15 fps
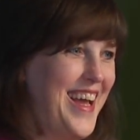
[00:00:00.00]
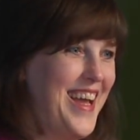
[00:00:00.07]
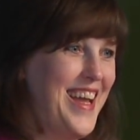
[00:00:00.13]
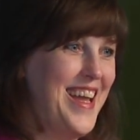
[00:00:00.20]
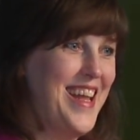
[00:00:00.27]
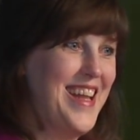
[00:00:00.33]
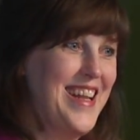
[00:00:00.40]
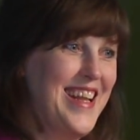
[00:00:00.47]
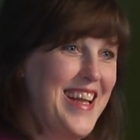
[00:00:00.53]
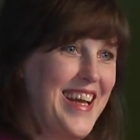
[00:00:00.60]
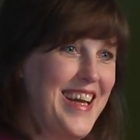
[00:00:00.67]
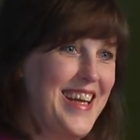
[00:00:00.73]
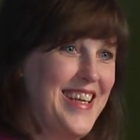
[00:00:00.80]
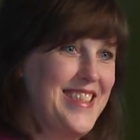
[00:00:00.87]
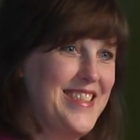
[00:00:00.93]
And
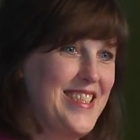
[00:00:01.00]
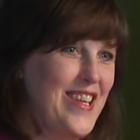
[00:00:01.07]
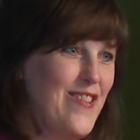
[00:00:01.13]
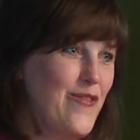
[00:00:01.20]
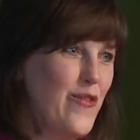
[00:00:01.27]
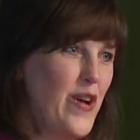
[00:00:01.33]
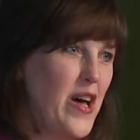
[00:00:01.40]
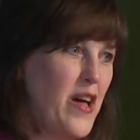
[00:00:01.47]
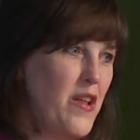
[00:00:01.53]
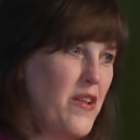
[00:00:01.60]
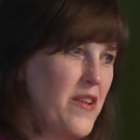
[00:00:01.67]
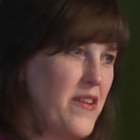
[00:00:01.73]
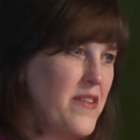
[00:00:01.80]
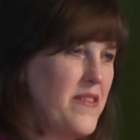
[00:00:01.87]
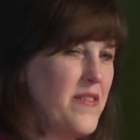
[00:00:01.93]
I said,
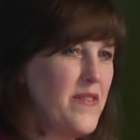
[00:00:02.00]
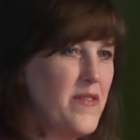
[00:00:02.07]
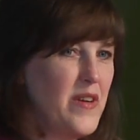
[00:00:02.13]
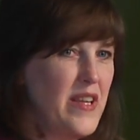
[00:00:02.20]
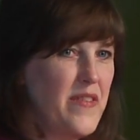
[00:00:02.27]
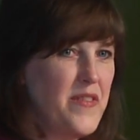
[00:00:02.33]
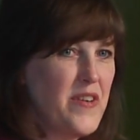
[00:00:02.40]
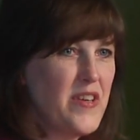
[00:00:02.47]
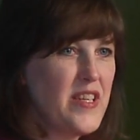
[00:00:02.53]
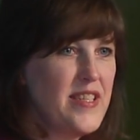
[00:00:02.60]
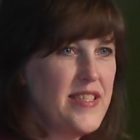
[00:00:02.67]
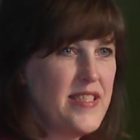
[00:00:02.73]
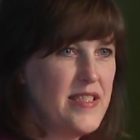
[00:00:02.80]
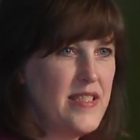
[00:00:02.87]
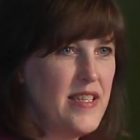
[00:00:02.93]
well, what if your
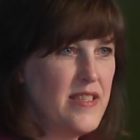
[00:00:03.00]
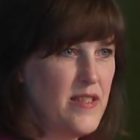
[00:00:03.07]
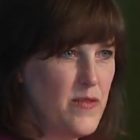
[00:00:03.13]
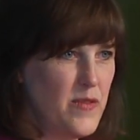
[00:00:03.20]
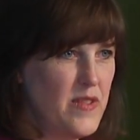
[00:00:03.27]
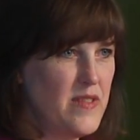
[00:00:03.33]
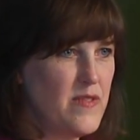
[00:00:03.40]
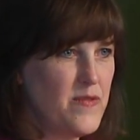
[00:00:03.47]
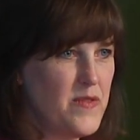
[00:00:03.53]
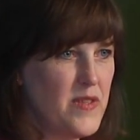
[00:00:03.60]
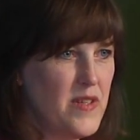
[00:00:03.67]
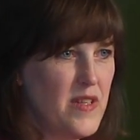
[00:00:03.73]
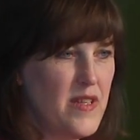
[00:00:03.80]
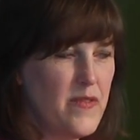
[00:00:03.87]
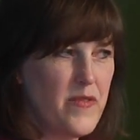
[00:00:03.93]
constituents
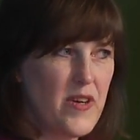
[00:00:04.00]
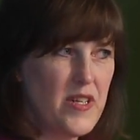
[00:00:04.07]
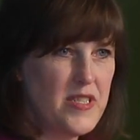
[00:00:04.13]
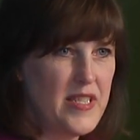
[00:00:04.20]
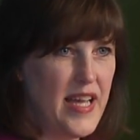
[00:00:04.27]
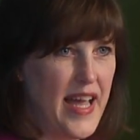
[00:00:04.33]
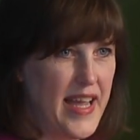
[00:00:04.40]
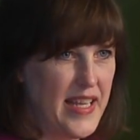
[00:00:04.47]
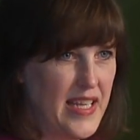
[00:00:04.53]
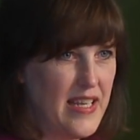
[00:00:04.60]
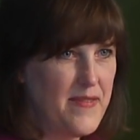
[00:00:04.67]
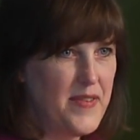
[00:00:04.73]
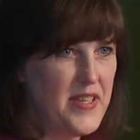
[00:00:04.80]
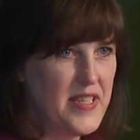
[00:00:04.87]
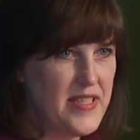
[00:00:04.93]
want the Marsh Tacky
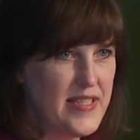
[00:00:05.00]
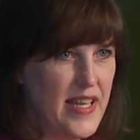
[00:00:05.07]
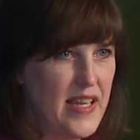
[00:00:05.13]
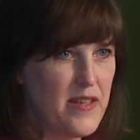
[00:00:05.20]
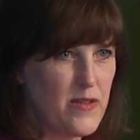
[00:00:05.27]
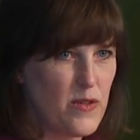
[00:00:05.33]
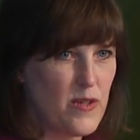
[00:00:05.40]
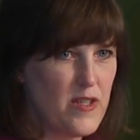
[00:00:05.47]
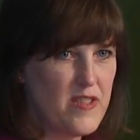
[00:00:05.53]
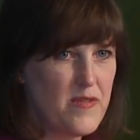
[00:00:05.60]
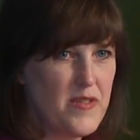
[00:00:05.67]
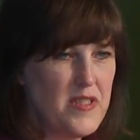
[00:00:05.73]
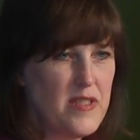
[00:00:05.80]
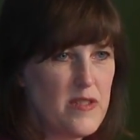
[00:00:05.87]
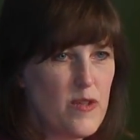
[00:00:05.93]
to be the state
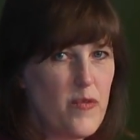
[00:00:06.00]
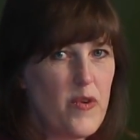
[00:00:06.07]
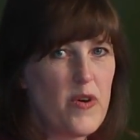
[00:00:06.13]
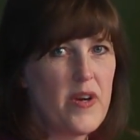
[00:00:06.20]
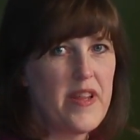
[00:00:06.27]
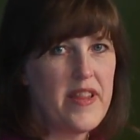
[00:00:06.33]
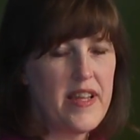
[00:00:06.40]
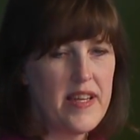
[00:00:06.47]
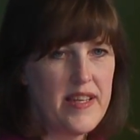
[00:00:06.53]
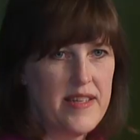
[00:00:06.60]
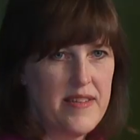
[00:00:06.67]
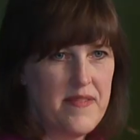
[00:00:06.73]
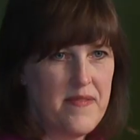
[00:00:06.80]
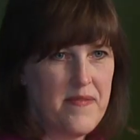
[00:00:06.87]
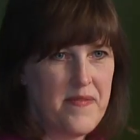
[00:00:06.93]
horse? Would you support it
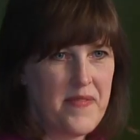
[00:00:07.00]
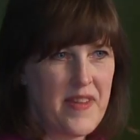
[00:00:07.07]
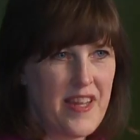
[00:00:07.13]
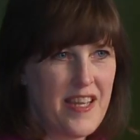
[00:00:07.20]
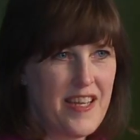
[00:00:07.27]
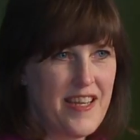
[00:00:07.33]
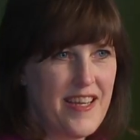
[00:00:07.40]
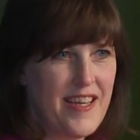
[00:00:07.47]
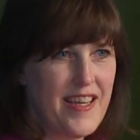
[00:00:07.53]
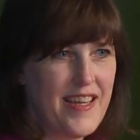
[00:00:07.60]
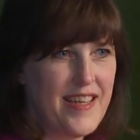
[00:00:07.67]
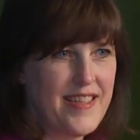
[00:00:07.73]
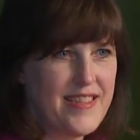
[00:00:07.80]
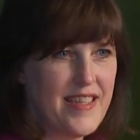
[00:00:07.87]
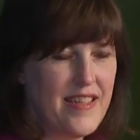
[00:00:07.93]
then?
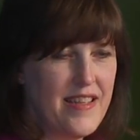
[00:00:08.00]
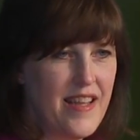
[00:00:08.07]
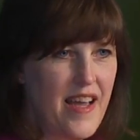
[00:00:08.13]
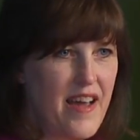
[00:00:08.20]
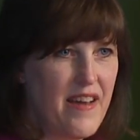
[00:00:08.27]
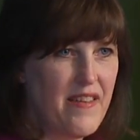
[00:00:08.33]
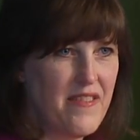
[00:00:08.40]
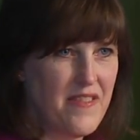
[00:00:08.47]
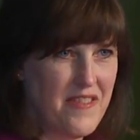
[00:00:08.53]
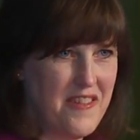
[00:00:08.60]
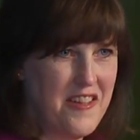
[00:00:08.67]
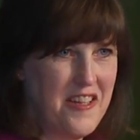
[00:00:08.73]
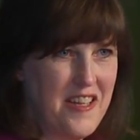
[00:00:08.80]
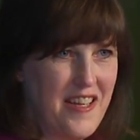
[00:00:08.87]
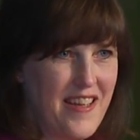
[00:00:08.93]
And he said, no.
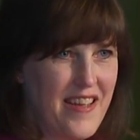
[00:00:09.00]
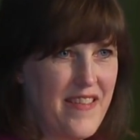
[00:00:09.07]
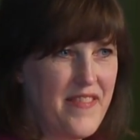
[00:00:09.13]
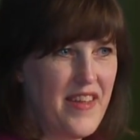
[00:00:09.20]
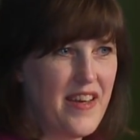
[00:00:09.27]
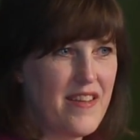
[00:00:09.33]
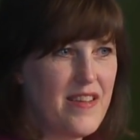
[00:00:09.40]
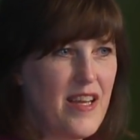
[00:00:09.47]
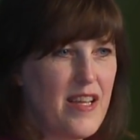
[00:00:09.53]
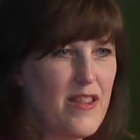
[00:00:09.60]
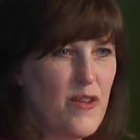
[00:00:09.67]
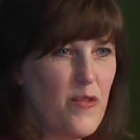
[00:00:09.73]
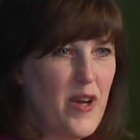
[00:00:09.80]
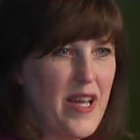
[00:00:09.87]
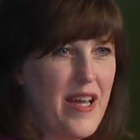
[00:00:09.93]
If they don't
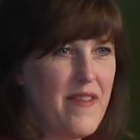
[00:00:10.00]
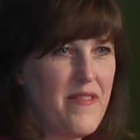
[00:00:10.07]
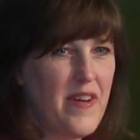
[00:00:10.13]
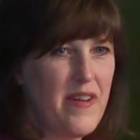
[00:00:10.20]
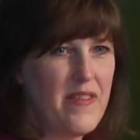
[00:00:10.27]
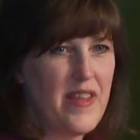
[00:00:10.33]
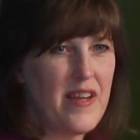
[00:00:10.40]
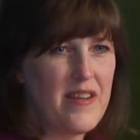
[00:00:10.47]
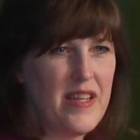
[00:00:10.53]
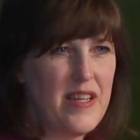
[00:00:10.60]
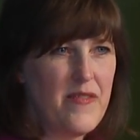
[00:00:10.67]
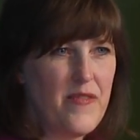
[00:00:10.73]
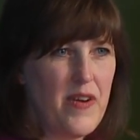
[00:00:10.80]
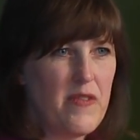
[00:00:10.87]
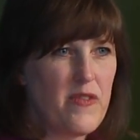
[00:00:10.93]
like the way I vote, they don't
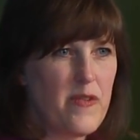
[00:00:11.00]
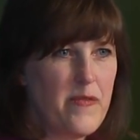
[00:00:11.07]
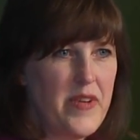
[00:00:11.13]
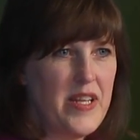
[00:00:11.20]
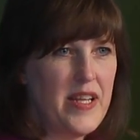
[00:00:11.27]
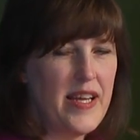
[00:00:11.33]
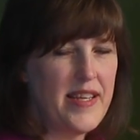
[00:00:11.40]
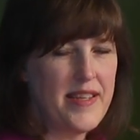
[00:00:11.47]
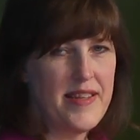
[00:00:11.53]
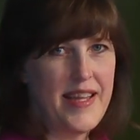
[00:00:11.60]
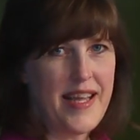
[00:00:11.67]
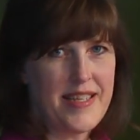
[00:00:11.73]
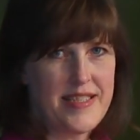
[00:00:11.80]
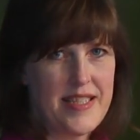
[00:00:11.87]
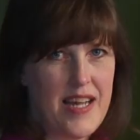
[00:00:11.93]
need to vote for me
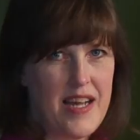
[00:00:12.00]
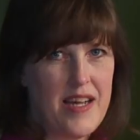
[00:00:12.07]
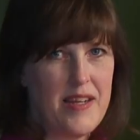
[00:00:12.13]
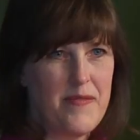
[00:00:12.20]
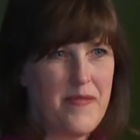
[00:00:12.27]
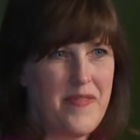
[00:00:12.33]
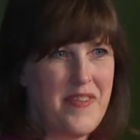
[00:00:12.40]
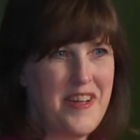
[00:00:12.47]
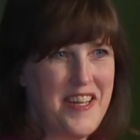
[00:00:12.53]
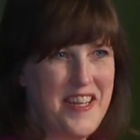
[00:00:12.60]
next time.